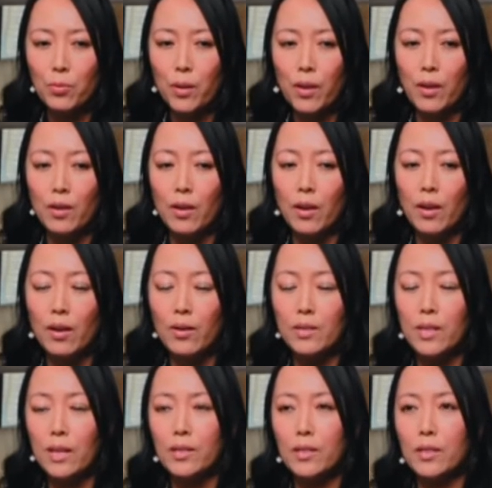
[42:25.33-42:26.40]
week, I
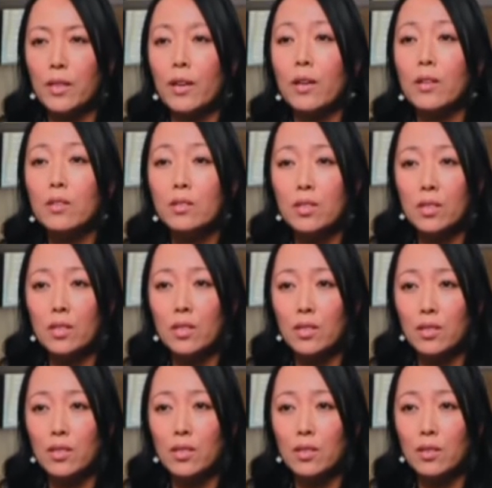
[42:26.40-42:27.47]
attended a
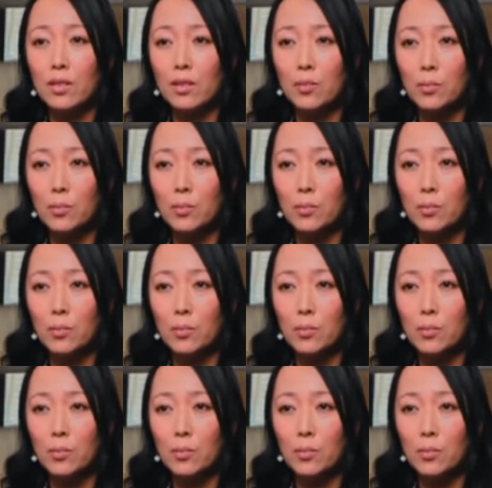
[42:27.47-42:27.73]
CDC